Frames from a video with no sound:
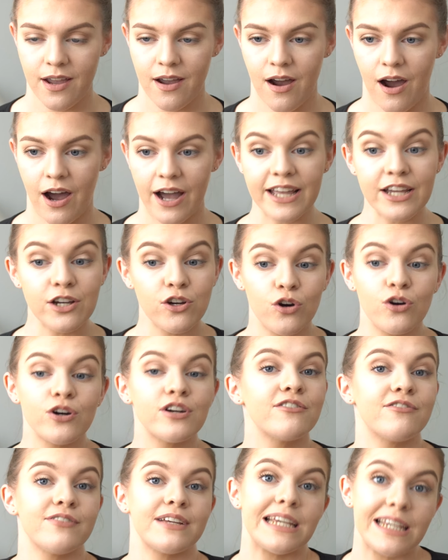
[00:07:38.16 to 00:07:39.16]
I could
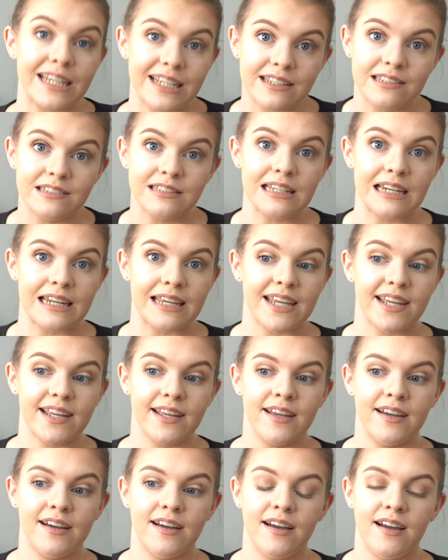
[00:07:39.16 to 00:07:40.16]
have
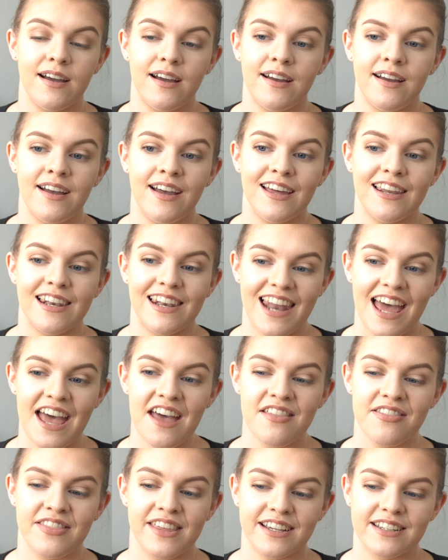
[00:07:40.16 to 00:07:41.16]
easily
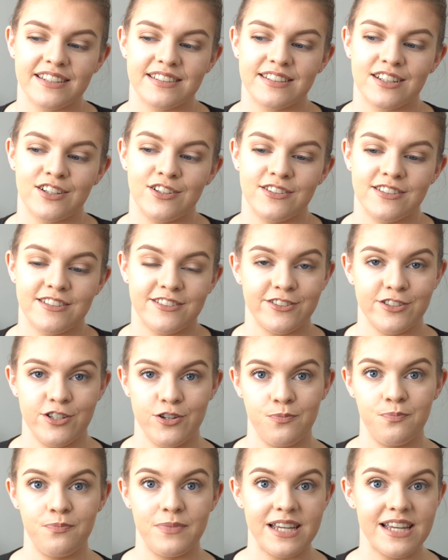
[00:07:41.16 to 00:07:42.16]
let this
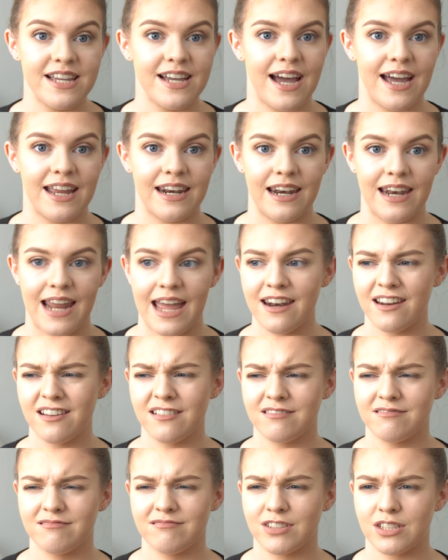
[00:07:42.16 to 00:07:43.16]
consume me and let it
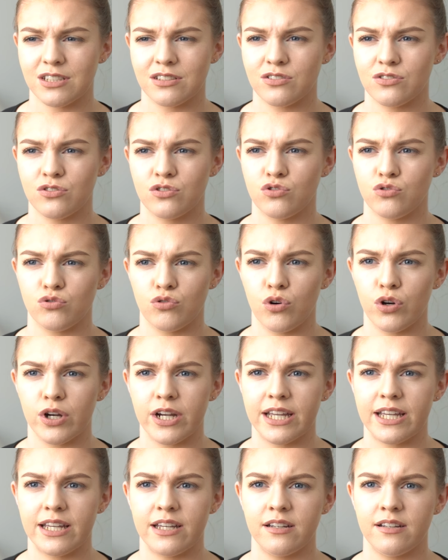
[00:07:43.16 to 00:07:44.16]

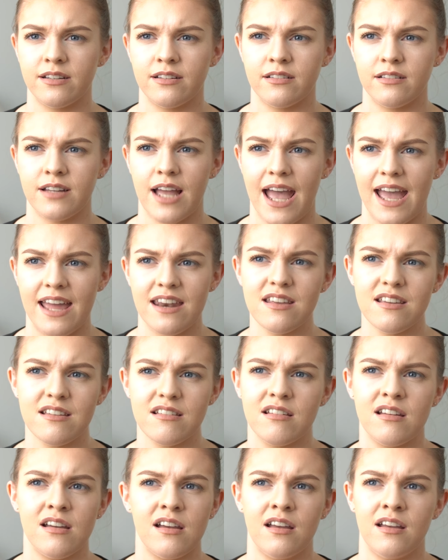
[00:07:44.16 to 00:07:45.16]
destroy
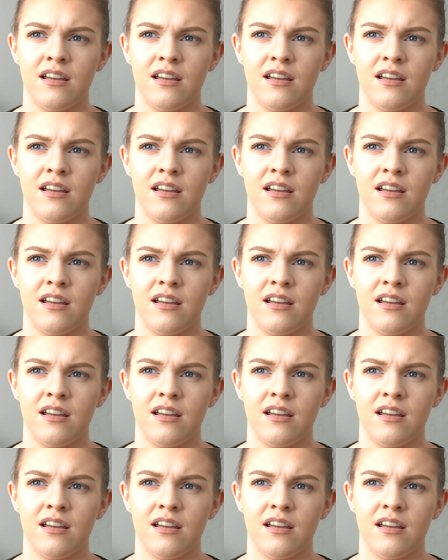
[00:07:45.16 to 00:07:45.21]
any